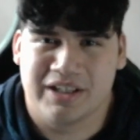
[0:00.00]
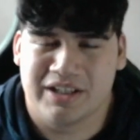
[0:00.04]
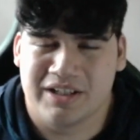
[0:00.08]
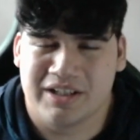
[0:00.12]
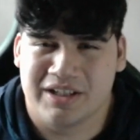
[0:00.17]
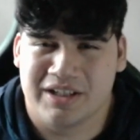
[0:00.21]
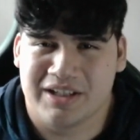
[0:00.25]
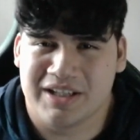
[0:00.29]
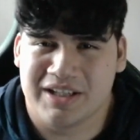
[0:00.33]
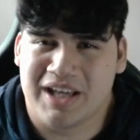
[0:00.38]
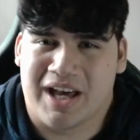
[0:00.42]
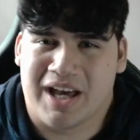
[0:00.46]

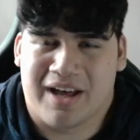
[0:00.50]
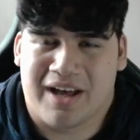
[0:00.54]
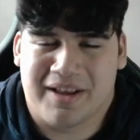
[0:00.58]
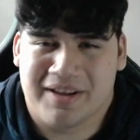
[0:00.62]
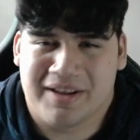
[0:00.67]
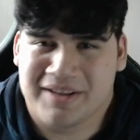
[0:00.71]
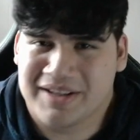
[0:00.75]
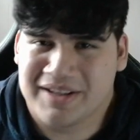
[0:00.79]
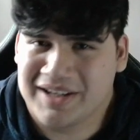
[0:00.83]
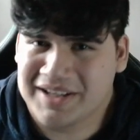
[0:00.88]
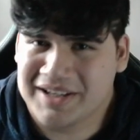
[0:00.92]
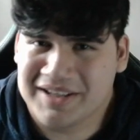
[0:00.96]

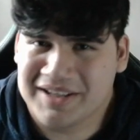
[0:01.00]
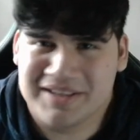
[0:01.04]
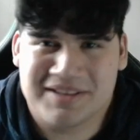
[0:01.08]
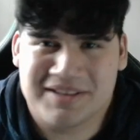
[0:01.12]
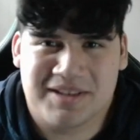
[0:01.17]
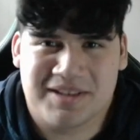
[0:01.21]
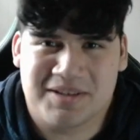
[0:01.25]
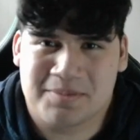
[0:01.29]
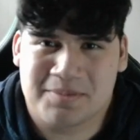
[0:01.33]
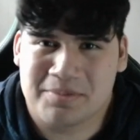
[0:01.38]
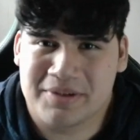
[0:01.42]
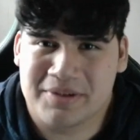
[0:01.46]
yeah, I guess
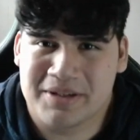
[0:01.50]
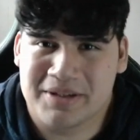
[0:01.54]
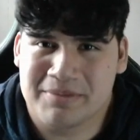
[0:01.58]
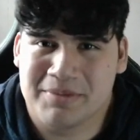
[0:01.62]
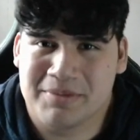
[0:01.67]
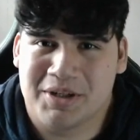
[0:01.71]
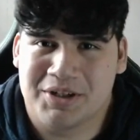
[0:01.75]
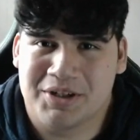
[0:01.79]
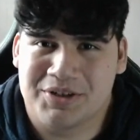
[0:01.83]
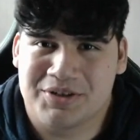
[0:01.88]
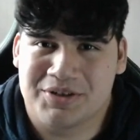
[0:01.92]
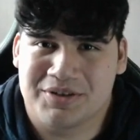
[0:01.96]
that's pretty
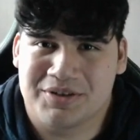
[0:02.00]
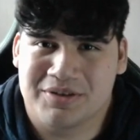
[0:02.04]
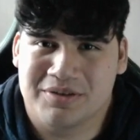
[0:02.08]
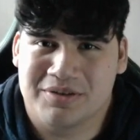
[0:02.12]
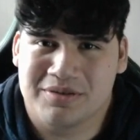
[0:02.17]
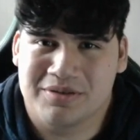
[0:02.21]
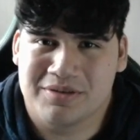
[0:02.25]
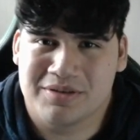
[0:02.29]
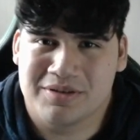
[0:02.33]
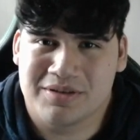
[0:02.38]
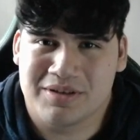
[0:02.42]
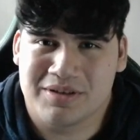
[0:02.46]
much.
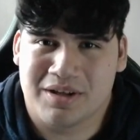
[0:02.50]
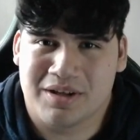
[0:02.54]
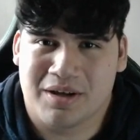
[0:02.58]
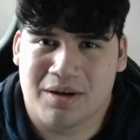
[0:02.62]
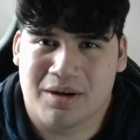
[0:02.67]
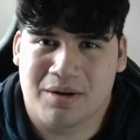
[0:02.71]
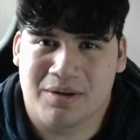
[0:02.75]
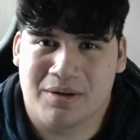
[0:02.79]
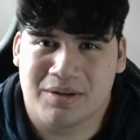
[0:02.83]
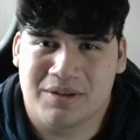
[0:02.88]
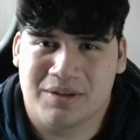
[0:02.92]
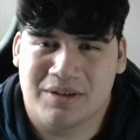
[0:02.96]

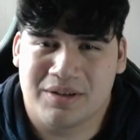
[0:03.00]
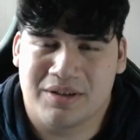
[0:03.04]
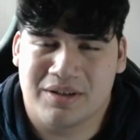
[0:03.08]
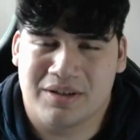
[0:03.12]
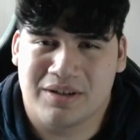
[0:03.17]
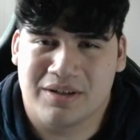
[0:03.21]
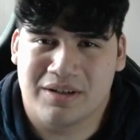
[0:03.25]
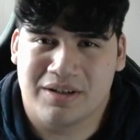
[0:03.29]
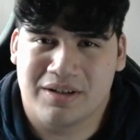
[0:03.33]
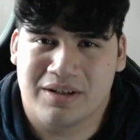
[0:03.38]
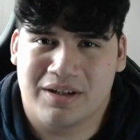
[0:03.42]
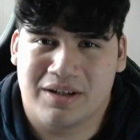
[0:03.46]
So,
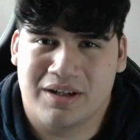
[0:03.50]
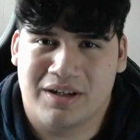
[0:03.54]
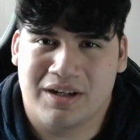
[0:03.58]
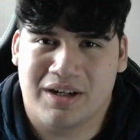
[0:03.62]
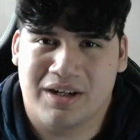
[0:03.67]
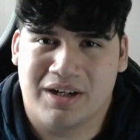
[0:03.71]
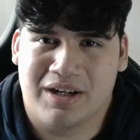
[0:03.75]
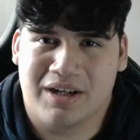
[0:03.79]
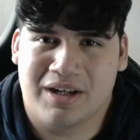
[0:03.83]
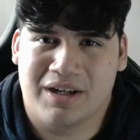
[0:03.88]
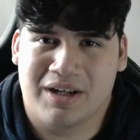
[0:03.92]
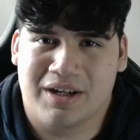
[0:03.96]

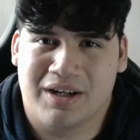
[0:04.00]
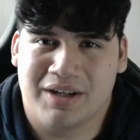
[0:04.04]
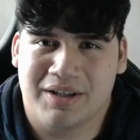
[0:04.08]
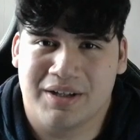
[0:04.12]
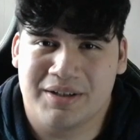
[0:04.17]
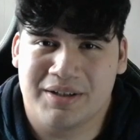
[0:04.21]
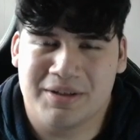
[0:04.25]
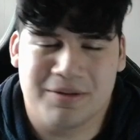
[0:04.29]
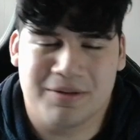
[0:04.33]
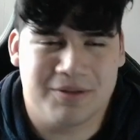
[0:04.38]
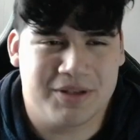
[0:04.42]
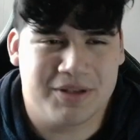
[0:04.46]

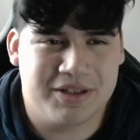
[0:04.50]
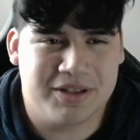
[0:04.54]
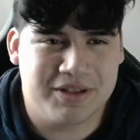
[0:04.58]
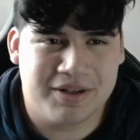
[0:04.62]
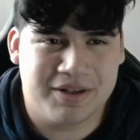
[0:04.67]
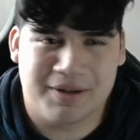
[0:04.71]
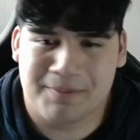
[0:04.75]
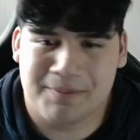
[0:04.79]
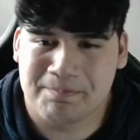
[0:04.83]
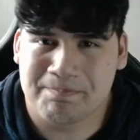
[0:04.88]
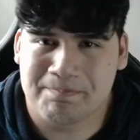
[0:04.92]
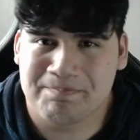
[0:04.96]
another thing,
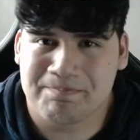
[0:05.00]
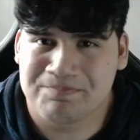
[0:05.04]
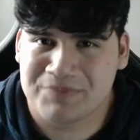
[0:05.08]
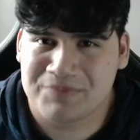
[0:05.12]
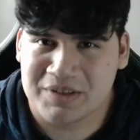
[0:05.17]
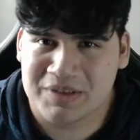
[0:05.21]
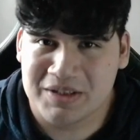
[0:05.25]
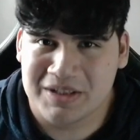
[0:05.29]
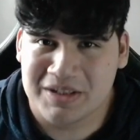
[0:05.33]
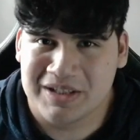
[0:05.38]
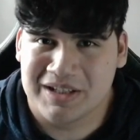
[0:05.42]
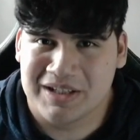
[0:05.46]

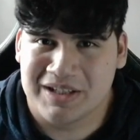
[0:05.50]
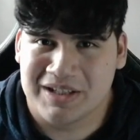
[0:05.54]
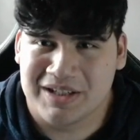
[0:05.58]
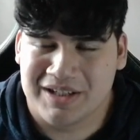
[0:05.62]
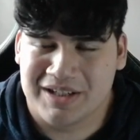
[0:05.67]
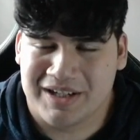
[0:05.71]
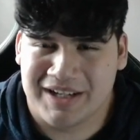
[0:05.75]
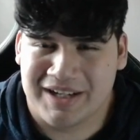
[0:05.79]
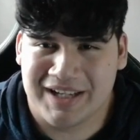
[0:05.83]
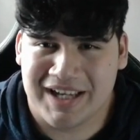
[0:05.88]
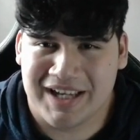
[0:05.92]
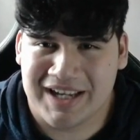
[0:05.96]

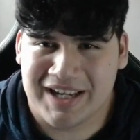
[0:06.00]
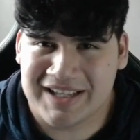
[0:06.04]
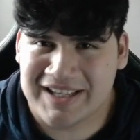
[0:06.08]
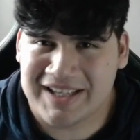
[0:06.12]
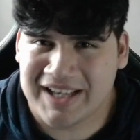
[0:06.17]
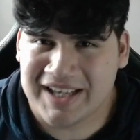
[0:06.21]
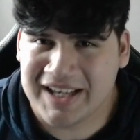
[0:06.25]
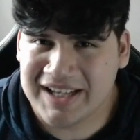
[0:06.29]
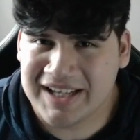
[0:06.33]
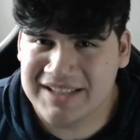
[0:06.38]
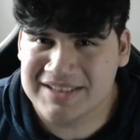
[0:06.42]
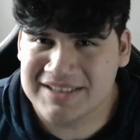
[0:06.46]
I
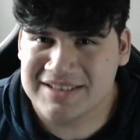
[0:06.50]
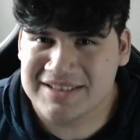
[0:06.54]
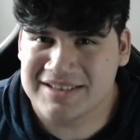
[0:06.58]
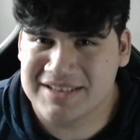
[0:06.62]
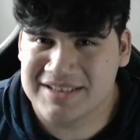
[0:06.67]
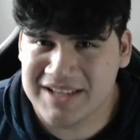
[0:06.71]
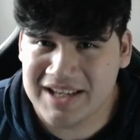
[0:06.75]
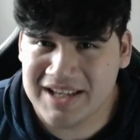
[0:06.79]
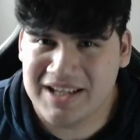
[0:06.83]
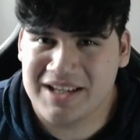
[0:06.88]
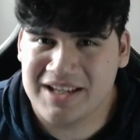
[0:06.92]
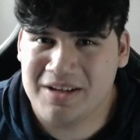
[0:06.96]
can't
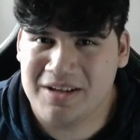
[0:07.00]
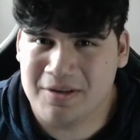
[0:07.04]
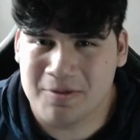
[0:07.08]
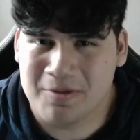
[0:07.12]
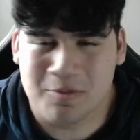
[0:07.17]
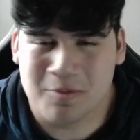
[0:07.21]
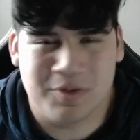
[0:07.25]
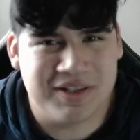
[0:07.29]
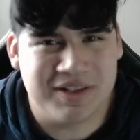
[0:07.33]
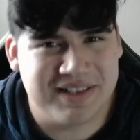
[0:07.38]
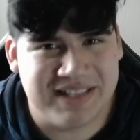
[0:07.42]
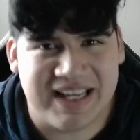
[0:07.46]
say
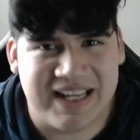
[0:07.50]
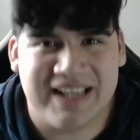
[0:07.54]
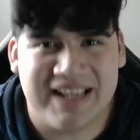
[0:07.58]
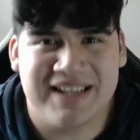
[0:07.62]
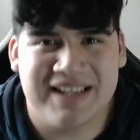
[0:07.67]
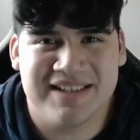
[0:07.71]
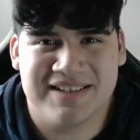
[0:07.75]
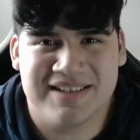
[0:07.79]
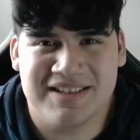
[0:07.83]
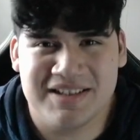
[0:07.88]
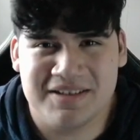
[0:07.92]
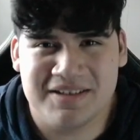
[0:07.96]
what day
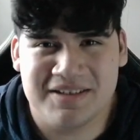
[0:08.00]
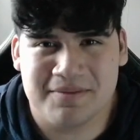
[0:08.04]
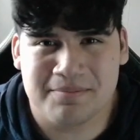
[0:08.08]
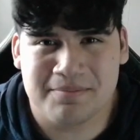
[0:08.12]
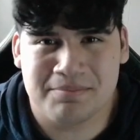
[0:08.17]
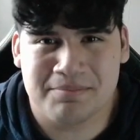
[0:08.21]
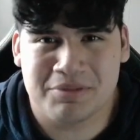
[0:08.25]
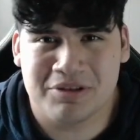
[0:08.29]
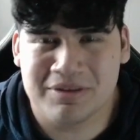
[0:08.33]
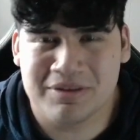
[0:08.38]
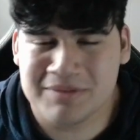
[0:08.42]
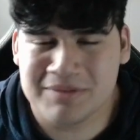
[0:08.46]
is it,
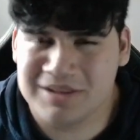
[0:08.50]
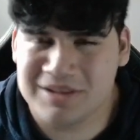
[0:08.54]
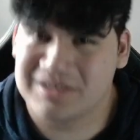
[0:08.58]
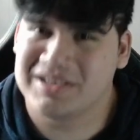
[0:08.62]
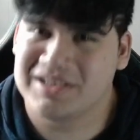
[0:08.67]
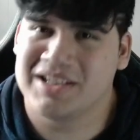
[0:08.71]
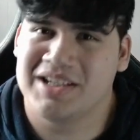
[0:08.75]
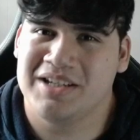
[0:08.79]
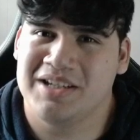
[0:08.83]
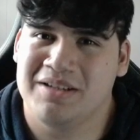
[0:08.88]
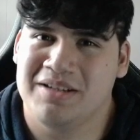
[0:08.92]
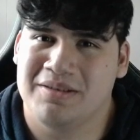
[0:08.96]
but I'm gonna
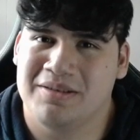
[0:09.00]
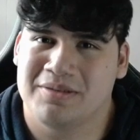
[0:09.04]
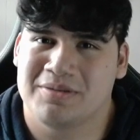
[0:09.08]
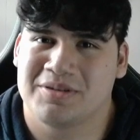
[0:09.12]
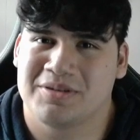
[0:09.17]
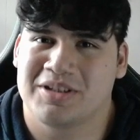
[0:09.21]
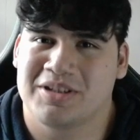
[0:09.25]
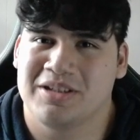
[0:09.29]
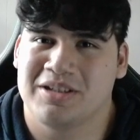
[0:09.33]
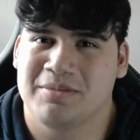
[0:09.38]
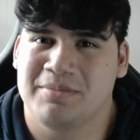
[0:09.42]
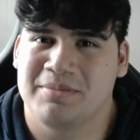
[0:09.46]
say there's
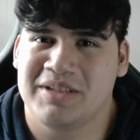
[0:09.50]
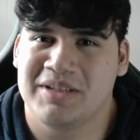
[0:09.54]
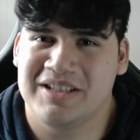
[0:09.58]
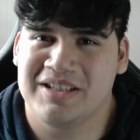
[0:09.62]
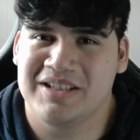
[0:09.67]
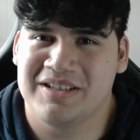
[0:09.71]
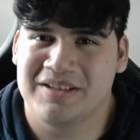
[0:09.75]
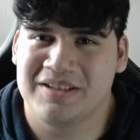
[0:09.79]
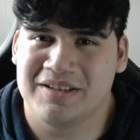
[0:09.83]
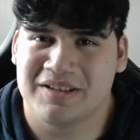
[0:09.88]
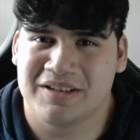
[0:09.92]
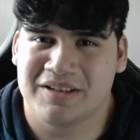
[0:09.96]
gonna
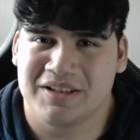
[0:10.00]
be